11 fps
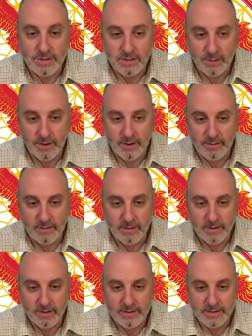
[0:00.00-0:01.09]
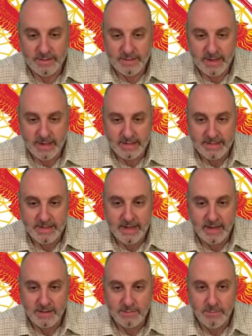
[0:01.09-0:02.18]
so we don't get to see
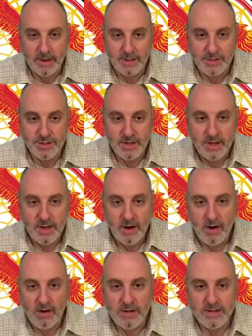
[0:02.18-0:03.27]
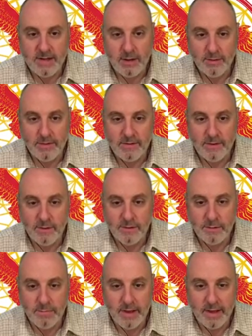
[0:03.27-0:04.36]
as much. Hard to tell what this used to
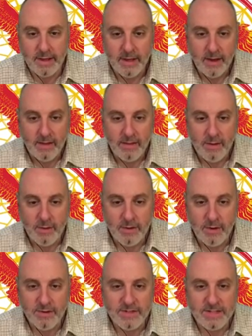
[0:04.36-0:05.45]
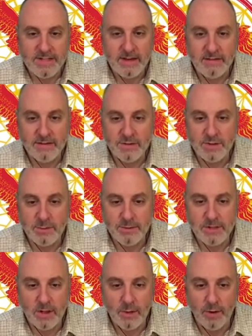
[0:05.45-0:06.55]
be, though notice the ceilings are so much
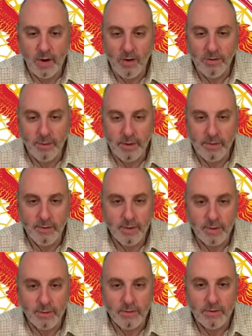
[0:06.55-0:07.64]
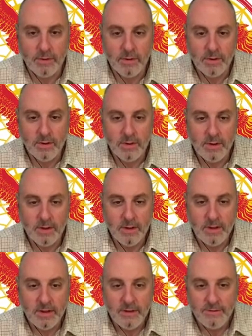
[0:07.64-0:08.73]
lower all the way through
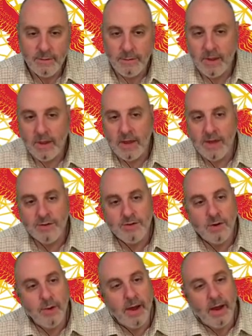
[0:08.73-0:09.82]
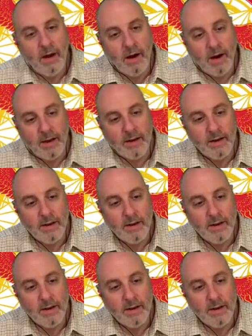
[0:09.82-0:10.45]
from the entryway on.